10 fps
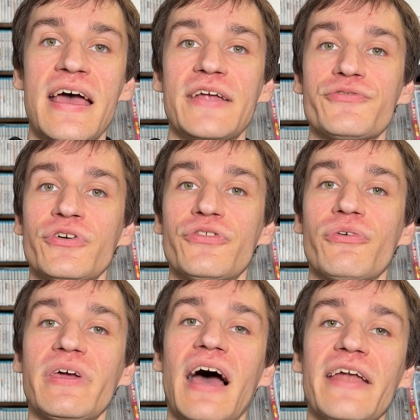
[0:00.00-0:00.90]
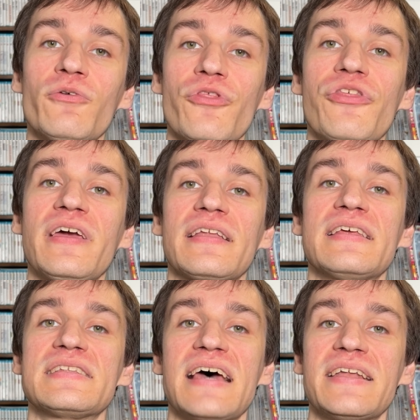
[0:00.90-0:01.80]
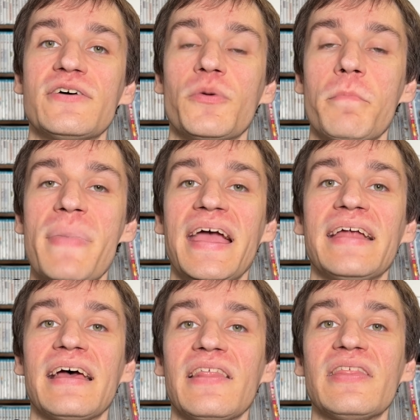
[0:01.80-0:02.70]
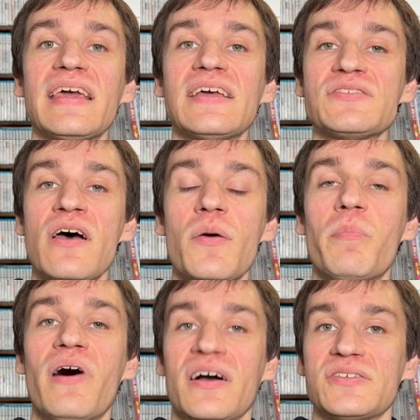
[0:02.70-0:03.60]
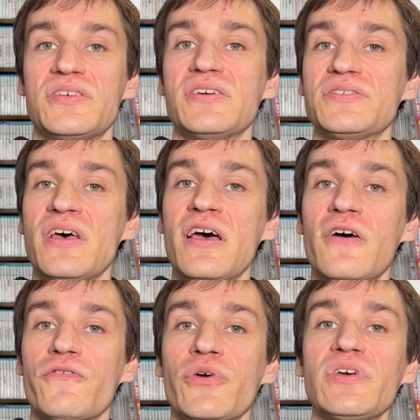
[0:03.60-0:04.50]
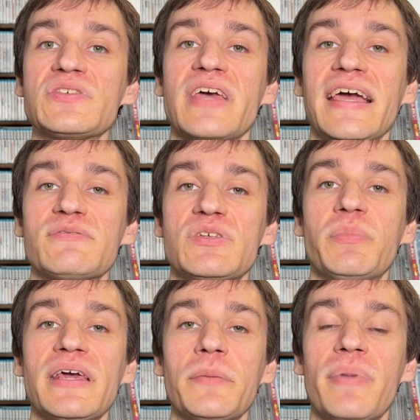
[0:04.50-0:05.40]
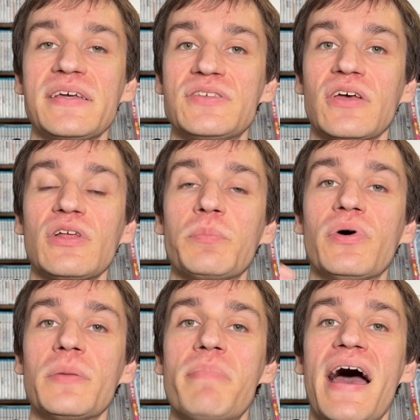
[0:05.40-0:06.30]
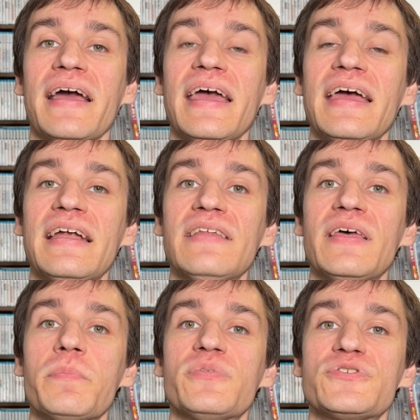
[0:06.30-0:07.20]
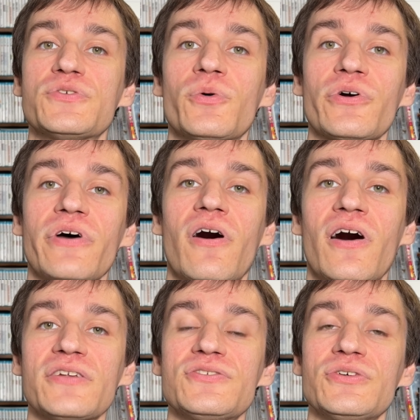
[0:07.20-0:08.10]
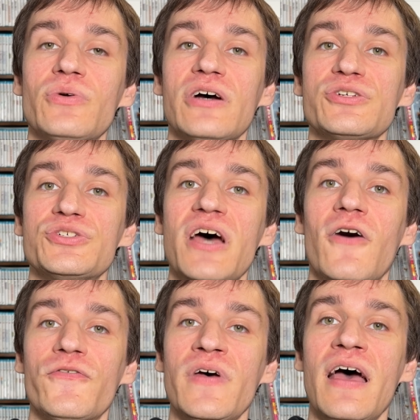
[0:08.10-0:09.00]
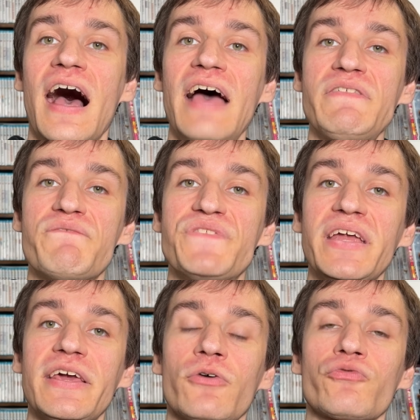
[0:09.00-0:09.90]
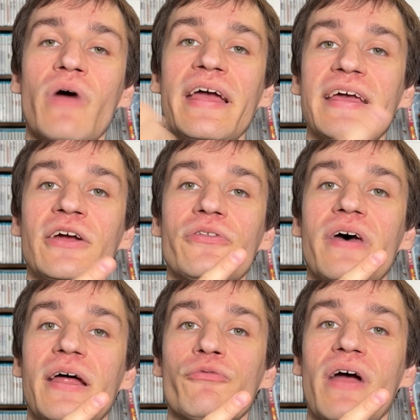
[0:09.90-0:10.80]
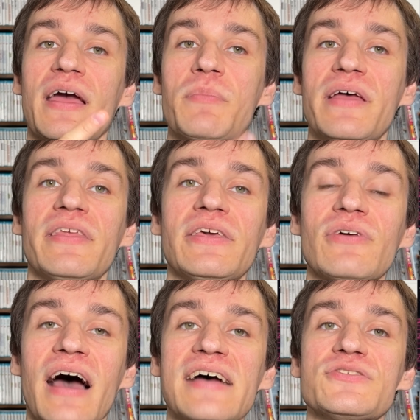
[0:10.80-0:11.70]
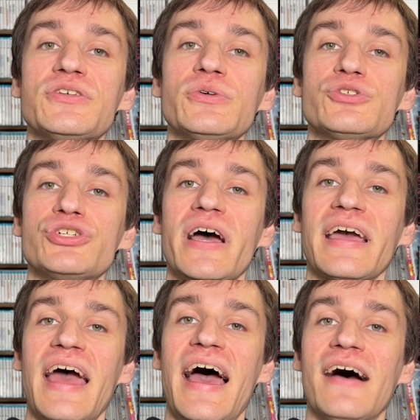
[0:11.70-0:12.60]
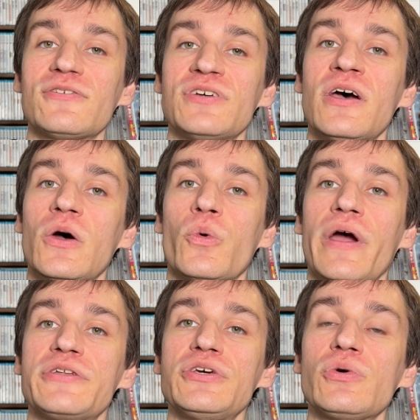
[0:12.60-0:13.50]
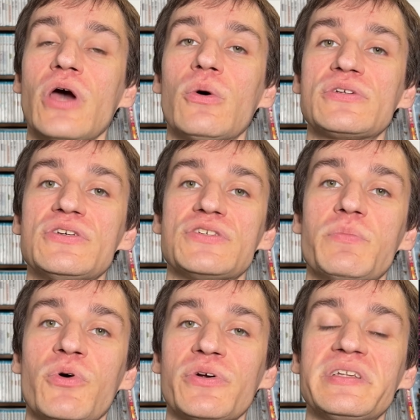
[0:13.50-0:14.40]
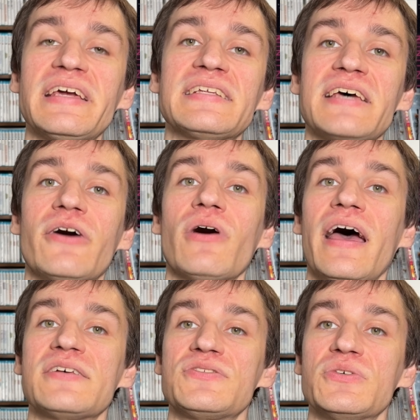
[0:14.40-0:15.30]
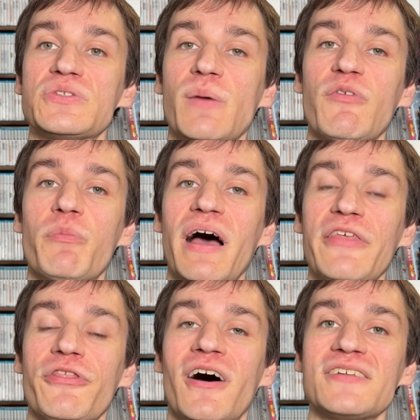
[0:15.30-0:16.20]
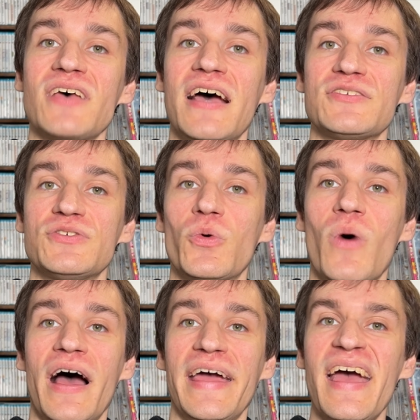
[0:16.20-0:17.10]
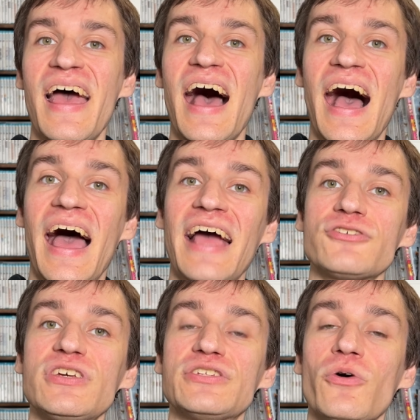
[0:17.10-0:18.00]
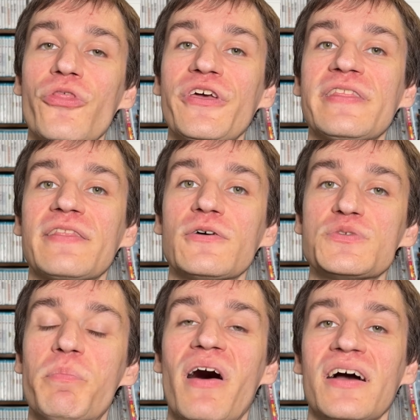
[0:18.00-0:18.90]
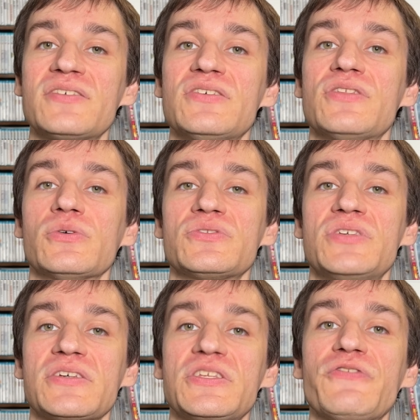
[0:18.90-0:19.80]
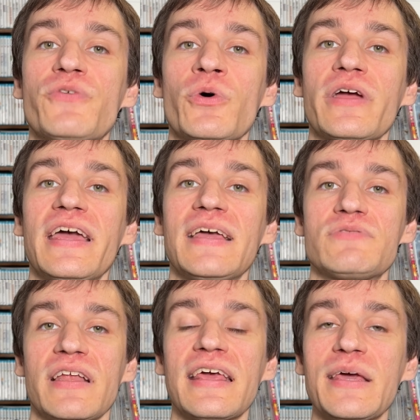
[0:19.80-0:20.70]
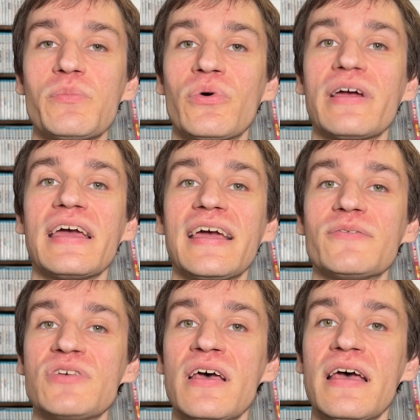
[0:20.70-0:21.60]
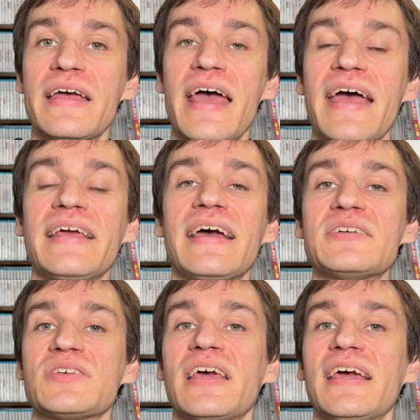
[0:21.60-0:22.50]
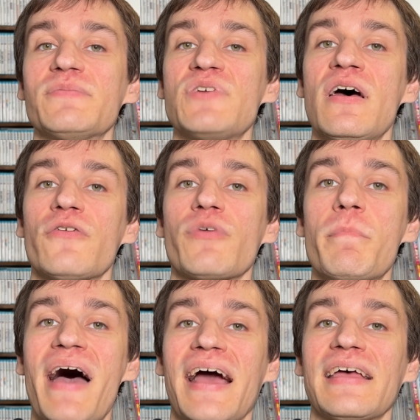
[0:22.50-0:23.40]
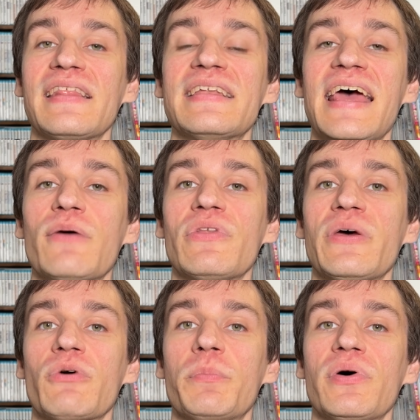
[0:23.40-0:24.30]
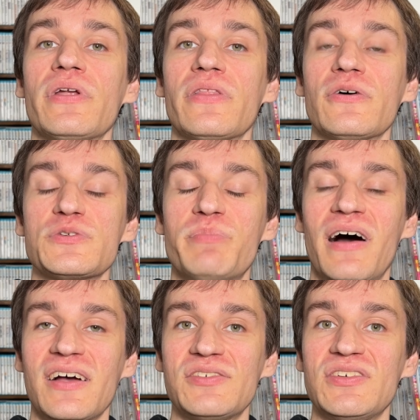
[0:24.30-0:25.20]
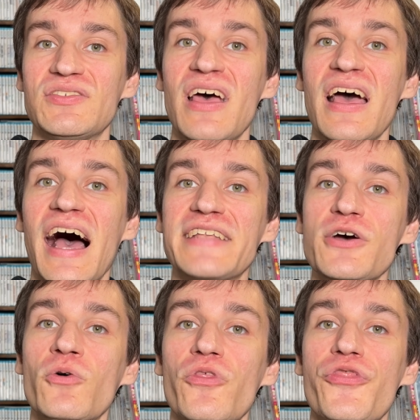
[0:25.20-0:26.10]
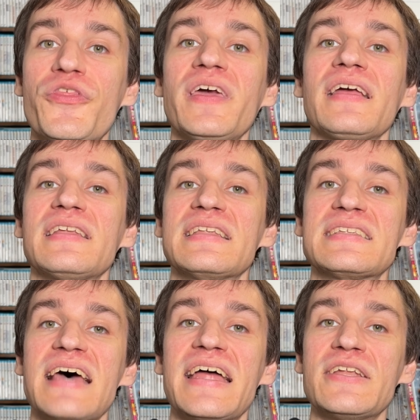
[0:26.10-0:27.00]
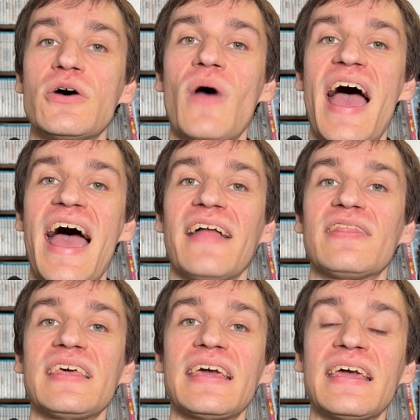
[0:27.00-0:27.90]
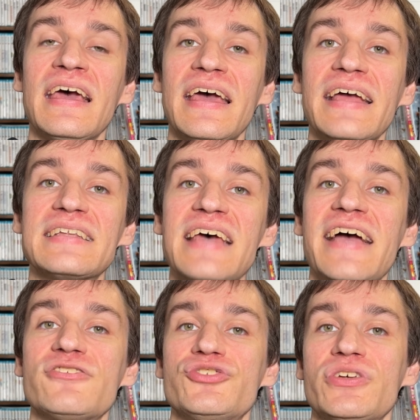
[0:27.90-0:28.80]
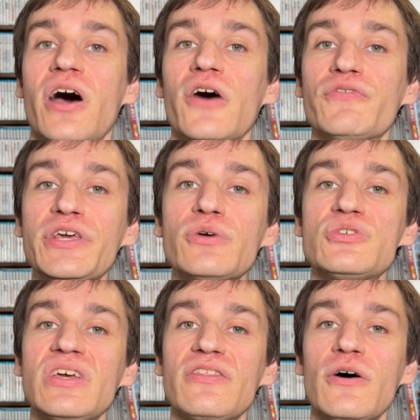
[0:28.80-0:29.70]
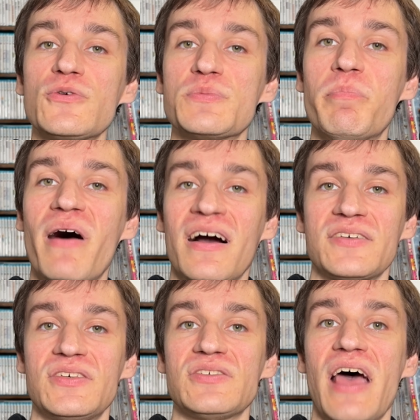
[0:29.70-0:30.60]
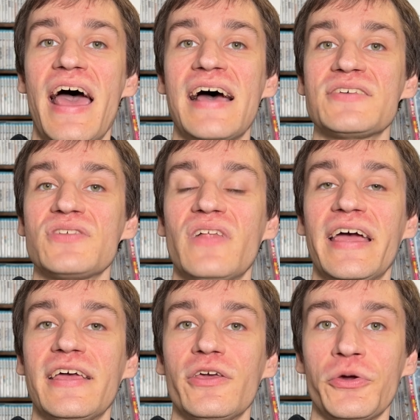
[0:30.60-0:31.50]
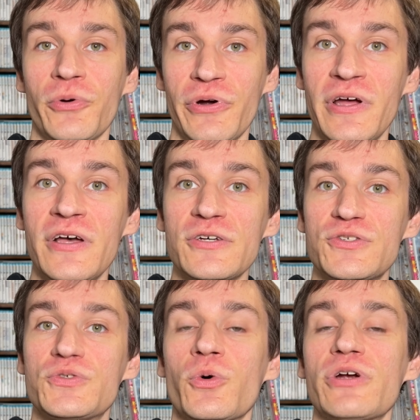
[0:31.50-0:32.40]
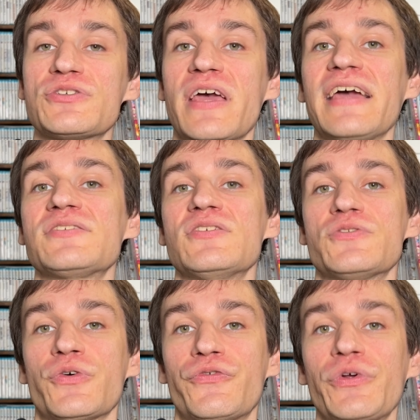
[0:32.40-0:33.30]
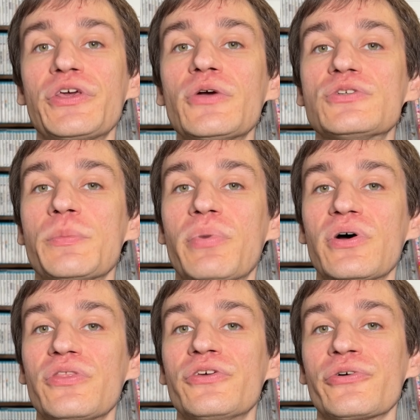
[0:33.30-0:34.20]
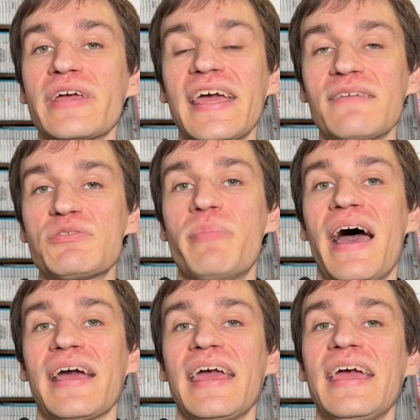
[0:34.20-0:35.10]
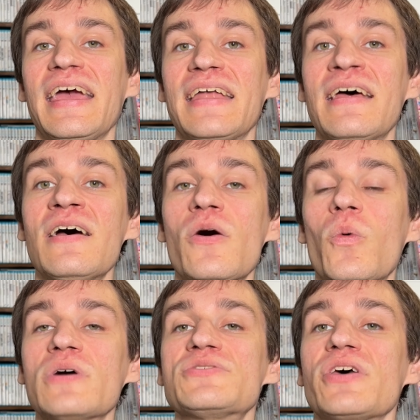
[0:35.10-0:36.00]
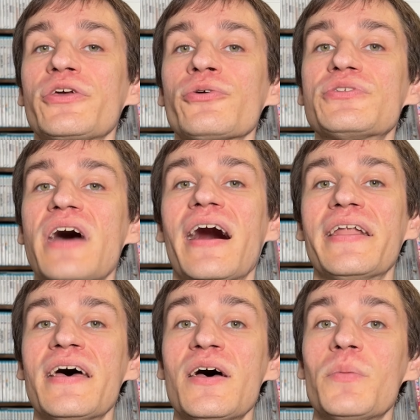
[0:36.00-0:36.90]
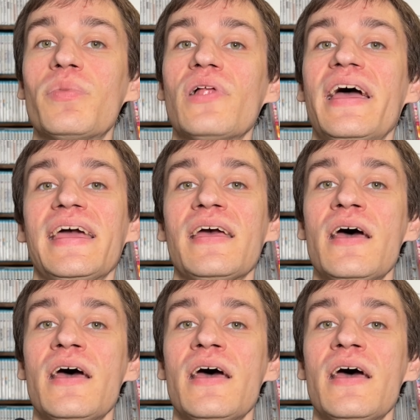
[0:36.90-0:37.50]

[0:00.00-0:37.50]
And truthfully, I don't think Nintendo made these boxes for these games to be basically put back in and then stored onto a shelf. I have a video right here that I recommend that you guys do check out, where I do go into some more detail as to some of my thoughts as to why I actually don't think that those boxes, those 64 games and Game Boy games and NES games from back in the day when they were put in those boxes, I don't think Nintendo had the intention of using those boxes as like your storage cases or for you to put your games back in once you're done playing.